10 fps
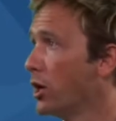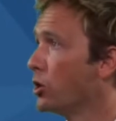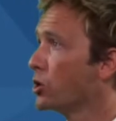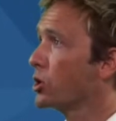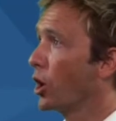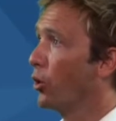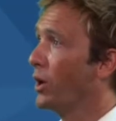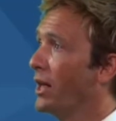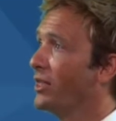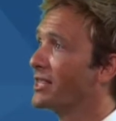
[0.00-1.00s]
So
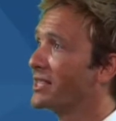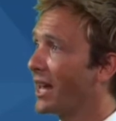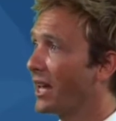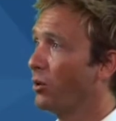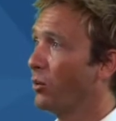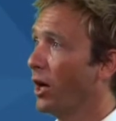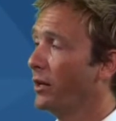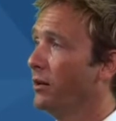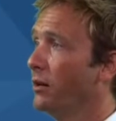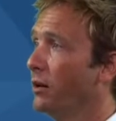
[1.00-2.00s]
the second
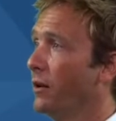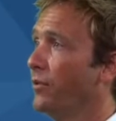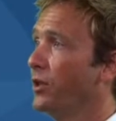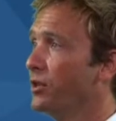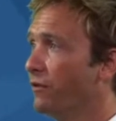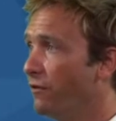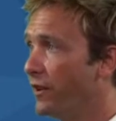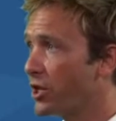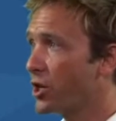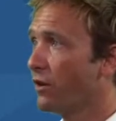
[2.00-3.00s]
one, the
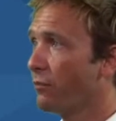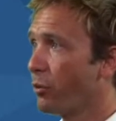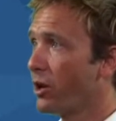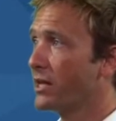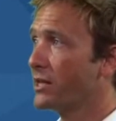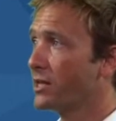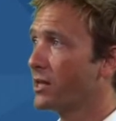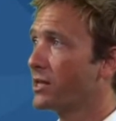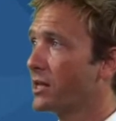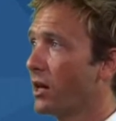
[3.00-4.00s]
division of
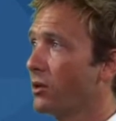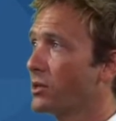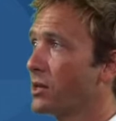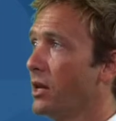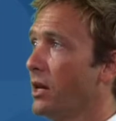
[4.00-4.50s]
pre-existing cells,